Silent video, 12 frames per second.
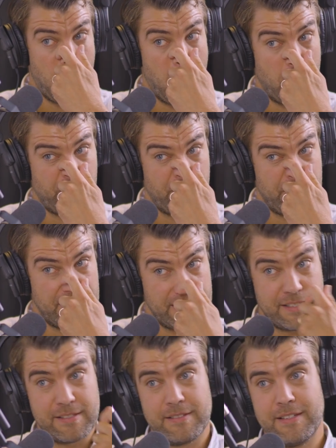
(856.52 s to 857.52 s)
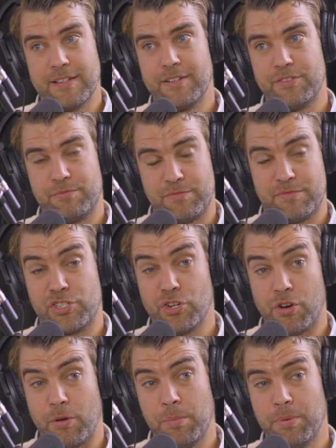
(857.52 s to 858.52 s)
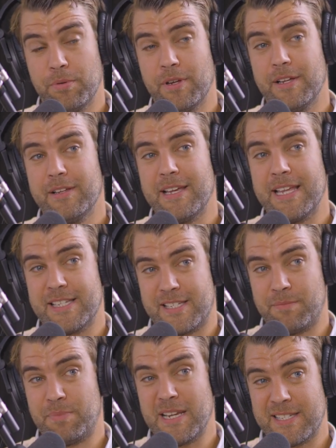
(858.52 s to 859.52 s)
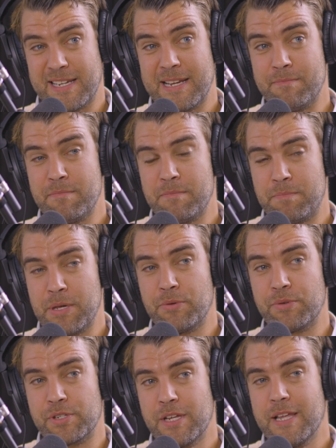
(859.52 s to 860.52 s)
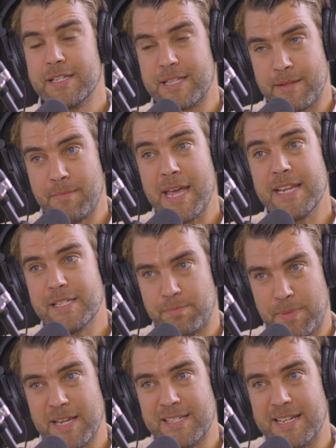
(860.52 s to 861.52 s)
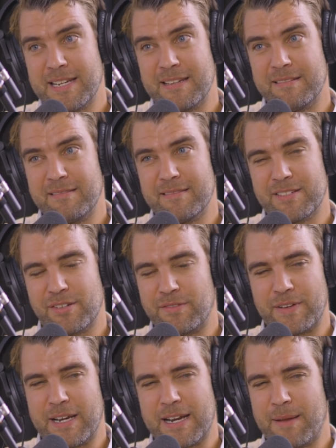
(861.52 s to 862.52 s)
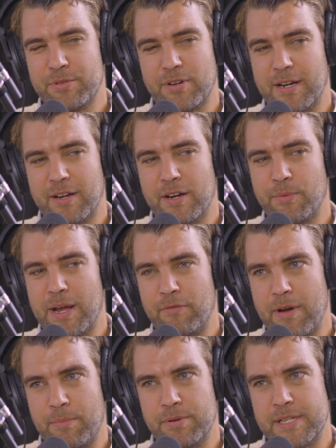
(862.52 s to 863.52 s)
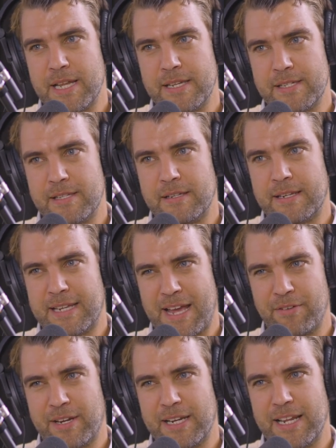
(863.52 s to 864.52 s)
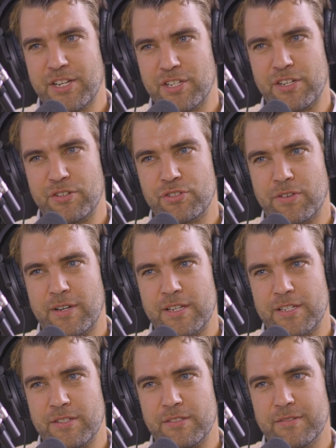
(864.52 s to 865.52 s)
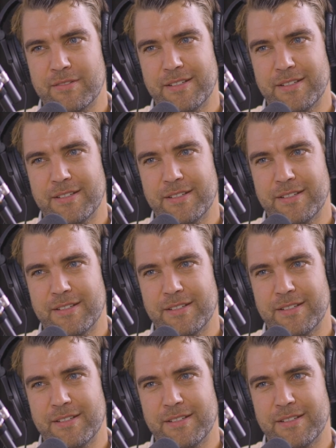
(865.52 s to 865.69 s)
Half of this job is to basically build, so the maze basically sort of in an abstract kind of way represents the calculation you're trying to do.